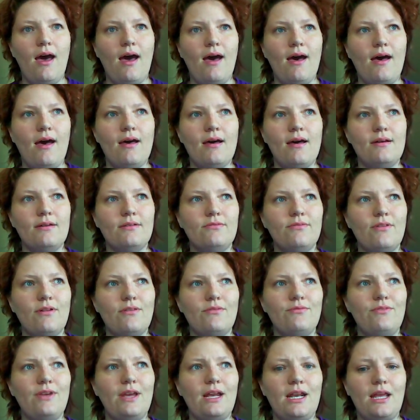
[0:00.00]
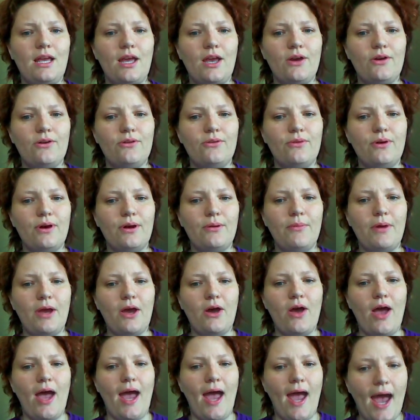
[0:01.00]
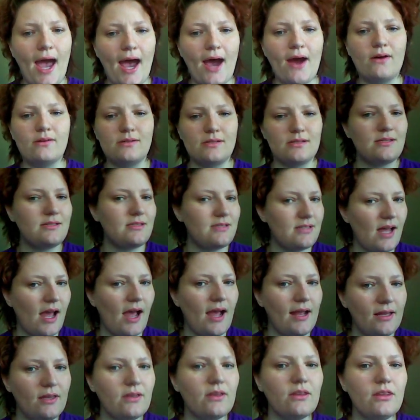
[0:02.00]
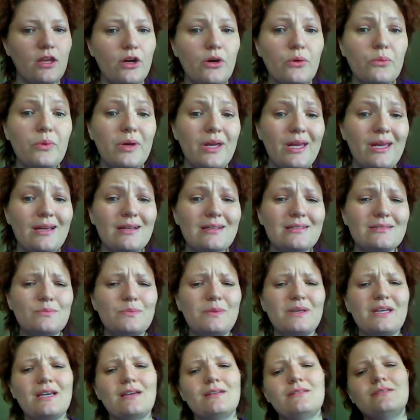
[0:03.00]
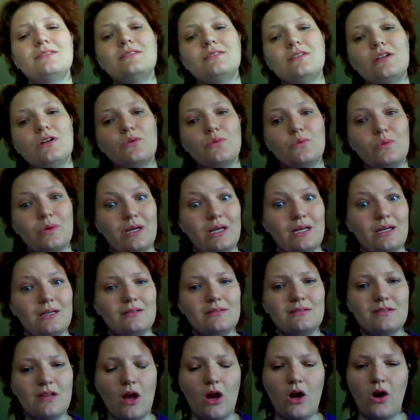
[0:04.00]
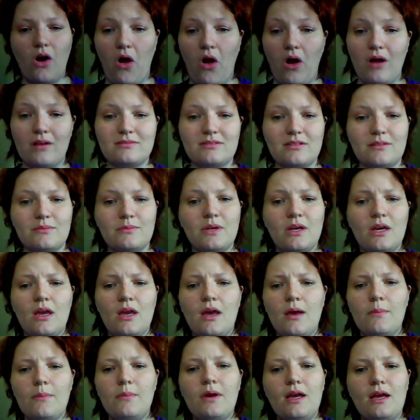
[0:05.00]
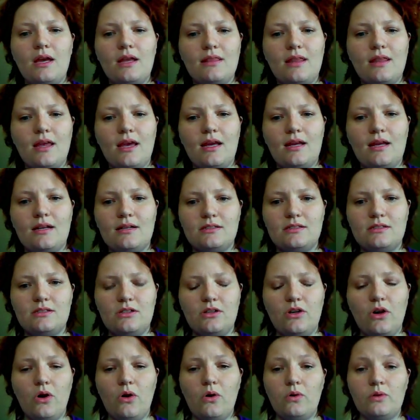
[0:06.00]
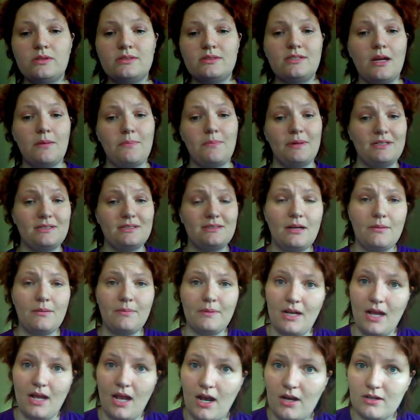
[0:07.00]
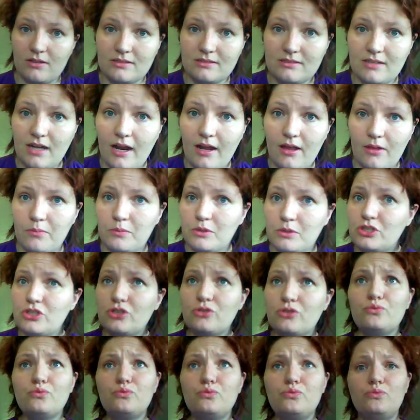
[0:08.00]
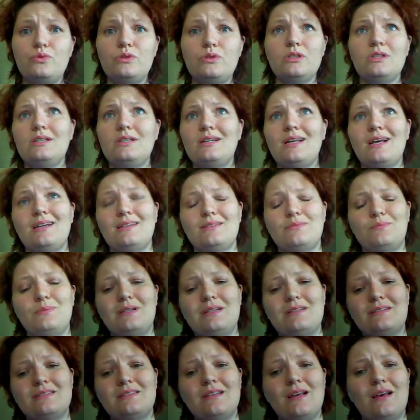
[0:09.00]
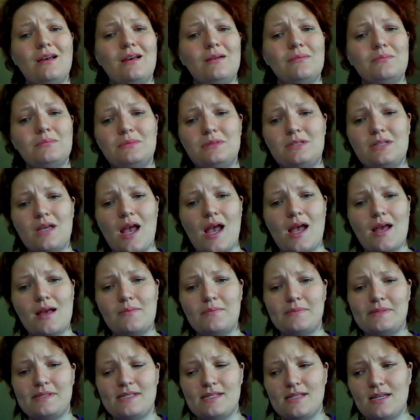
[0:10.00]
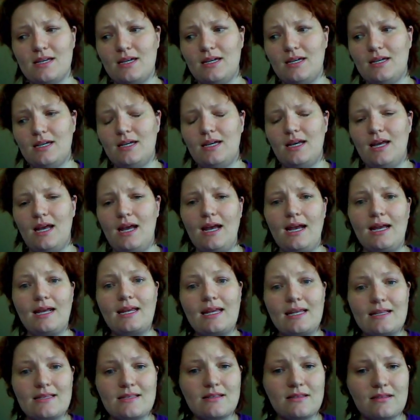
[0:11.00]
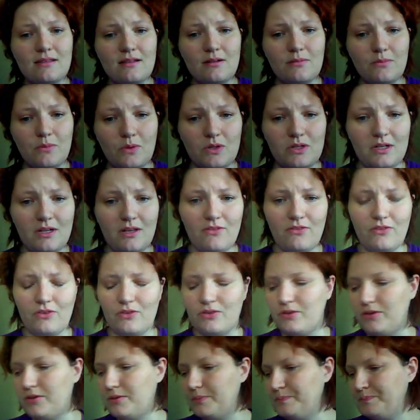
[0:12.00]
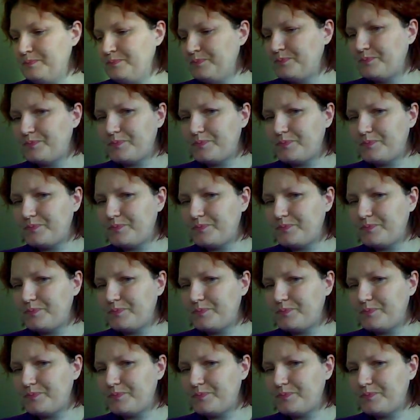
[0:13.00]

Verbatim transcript: of video about how to style their wigs because their wigs are awesome but they go step by step on how to style them which is really nice because sometimes it gets a little more difficult.